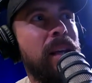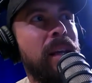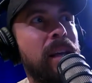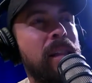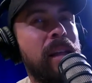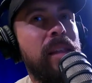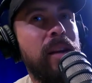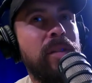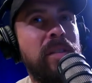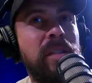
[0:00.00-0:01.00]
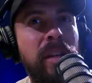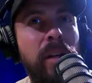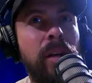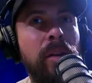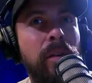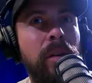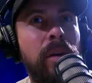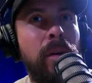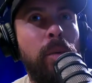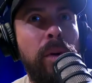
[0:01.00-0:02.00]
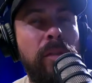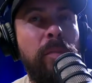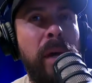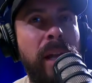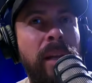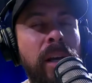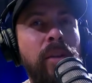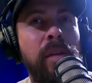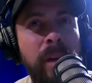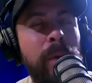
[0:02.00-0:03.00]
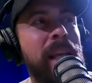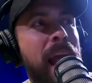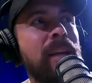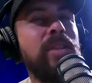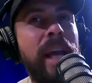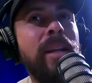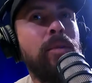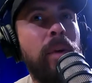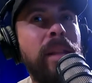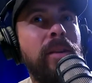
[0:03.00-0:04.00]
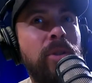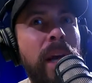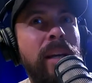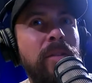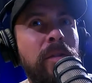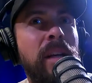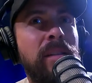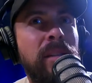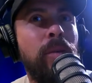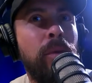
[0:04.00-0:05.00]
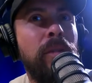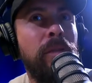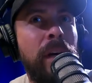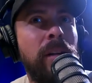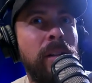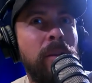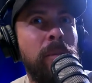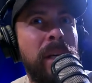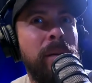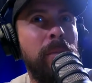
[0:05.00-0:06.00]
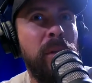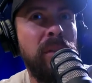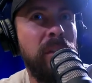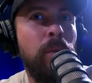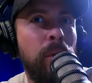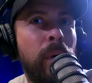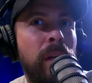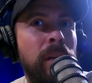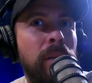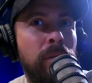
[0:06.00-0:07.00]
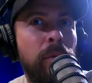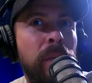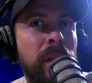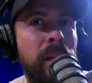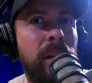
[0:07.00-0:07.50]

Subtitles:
that there's still would have been, you think when he actually had to write the check, his face still would have fell a little bit, but he still would have went through with it?